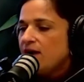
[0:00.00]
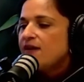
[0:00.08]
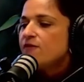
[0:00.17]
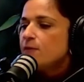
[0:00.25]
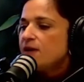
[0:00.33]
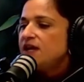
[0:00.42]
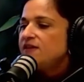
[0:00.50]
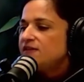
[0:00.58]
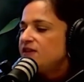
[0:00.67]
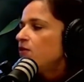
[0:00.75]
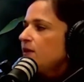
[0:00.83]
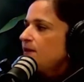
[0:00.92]
Whatever. But
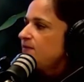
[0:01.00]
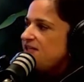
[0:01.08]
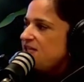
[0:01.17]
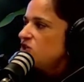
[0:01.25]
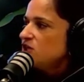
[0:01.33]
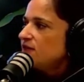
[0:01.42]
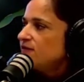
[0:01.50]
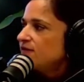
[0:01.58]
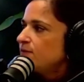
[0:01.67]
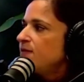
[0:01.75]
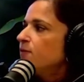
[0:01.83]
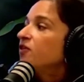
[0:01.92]
it's, there are
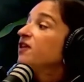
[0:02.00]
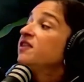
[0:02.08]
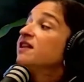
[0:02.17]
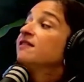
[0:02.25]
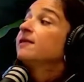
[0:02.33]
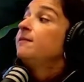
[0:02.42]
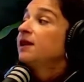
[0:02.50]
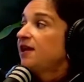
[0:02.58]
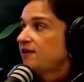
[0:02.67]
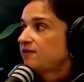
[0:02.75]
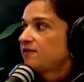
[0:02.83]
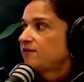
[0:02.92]
limitations and people think that it's
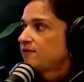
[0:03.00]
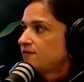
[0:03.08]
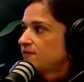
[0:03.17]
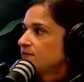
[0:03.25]
limitless.